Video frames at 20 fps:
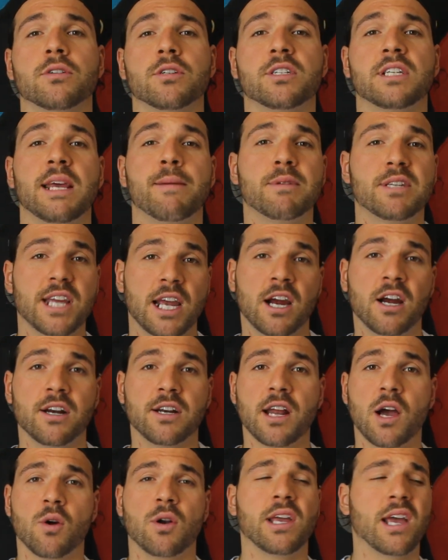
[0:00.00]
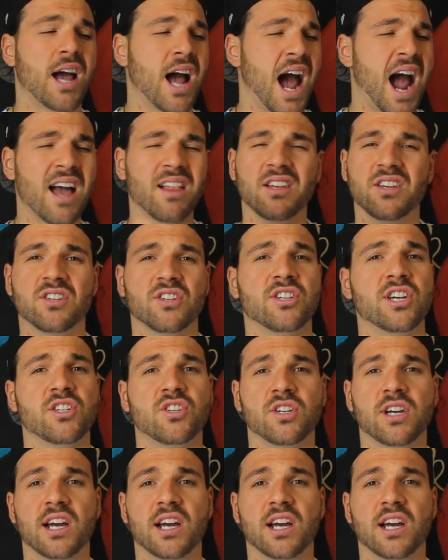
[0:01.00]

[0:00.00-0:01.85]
his name is Aaron Doughty. I highly suggest you